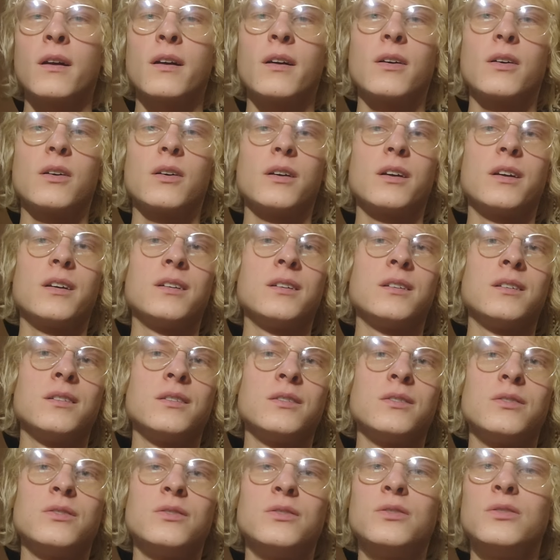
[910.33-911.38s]

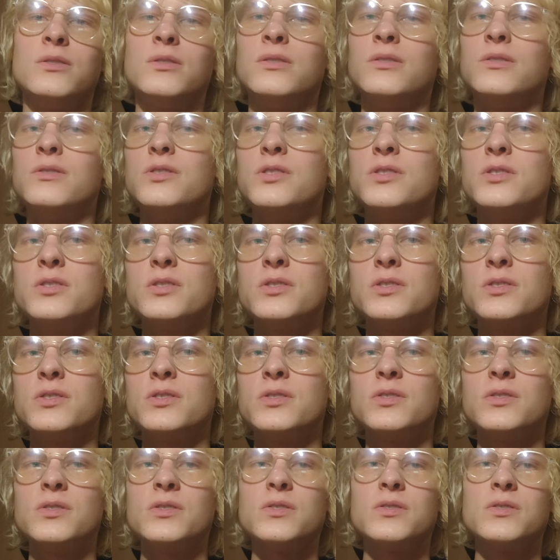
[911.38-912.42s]
and
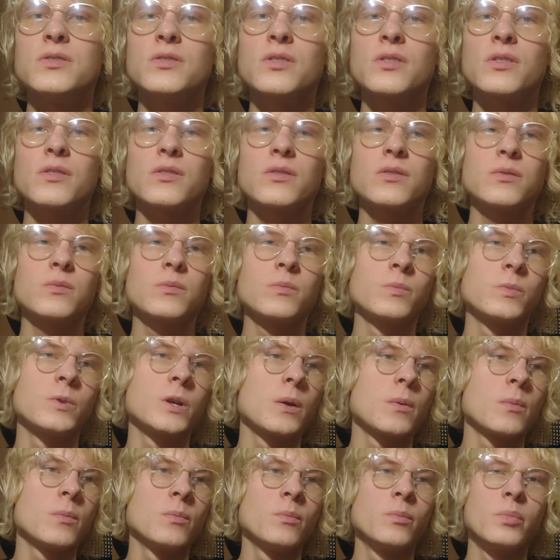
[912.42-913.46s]
just
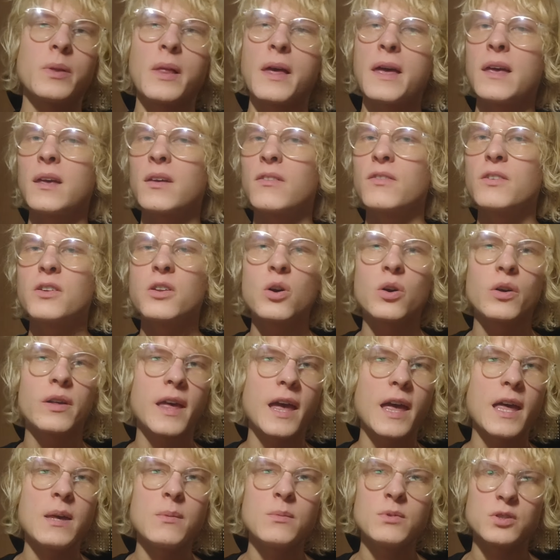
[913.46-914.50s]
playing video
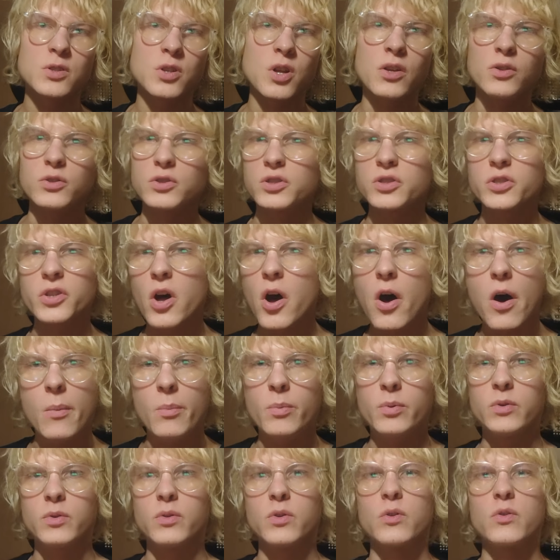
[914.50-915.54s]
games non-stop,
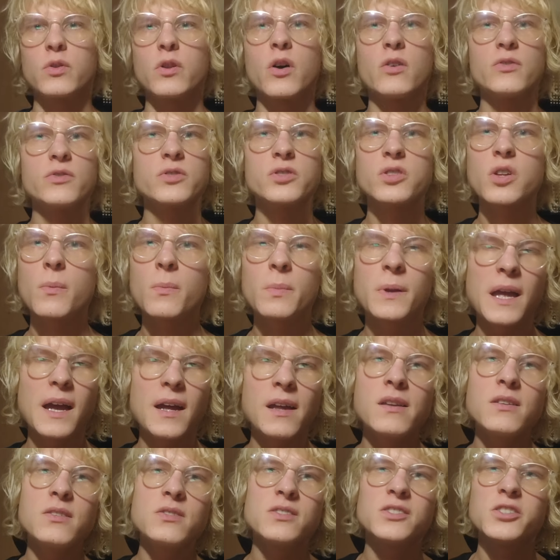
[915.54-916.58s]
you know, non-stop
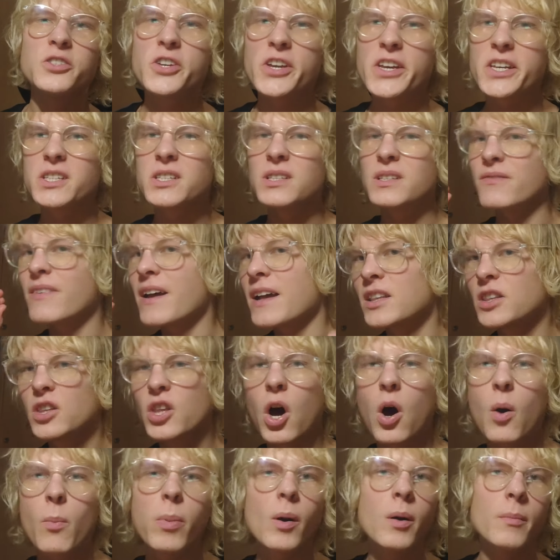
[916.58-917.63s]
games, chasing that
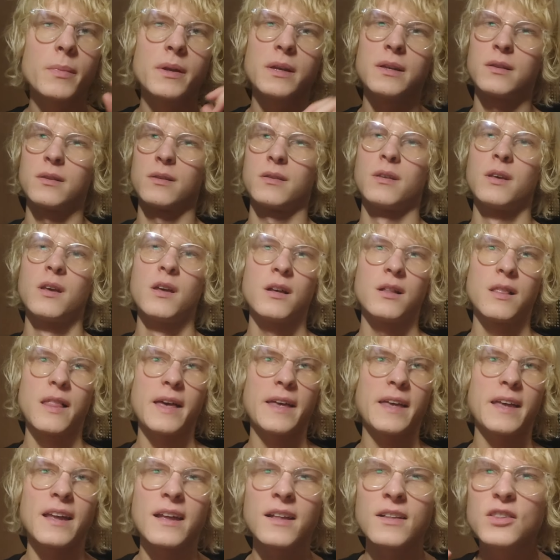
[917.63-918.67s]
dopamine, like
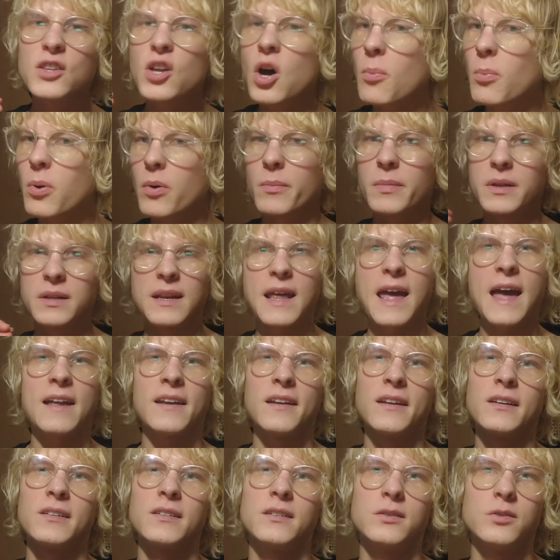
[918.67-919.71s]
a dopamine
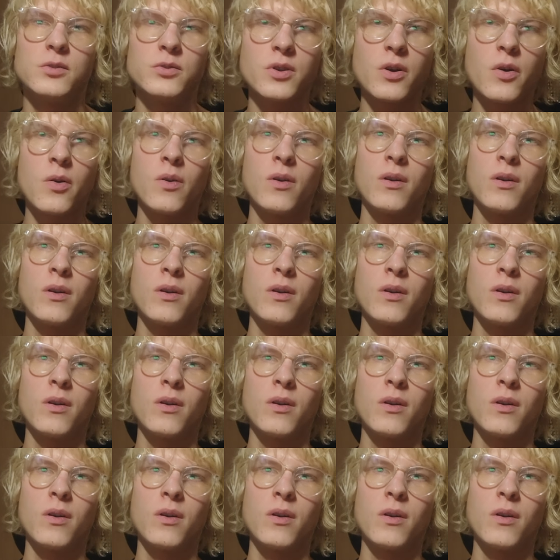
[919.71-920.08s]
addict, you know.